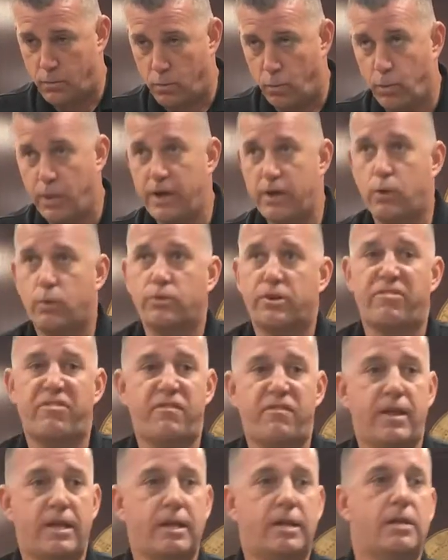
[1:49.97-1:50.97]
Will
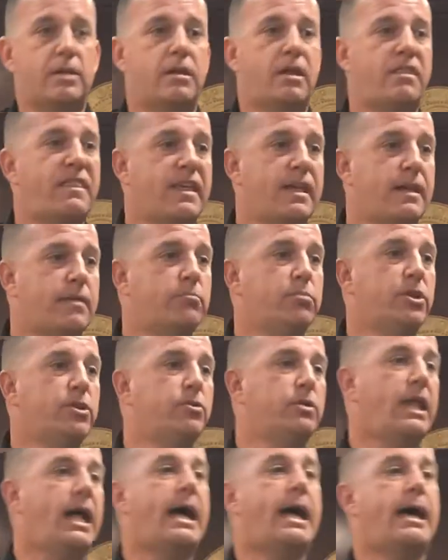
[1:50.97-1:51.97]
defended the thin blue
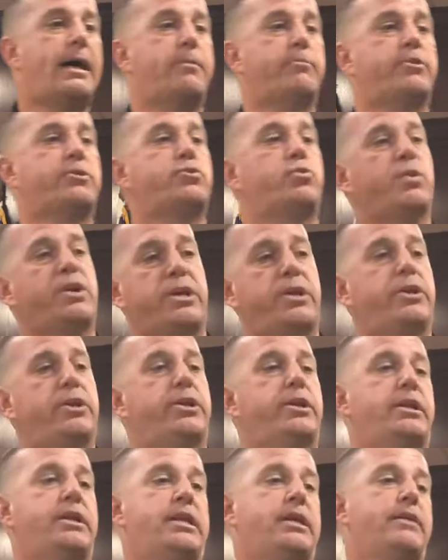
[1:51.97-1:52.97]
line between
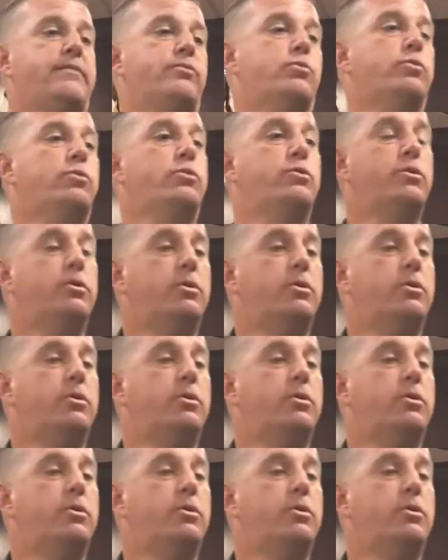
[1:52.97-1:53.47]
good and evil,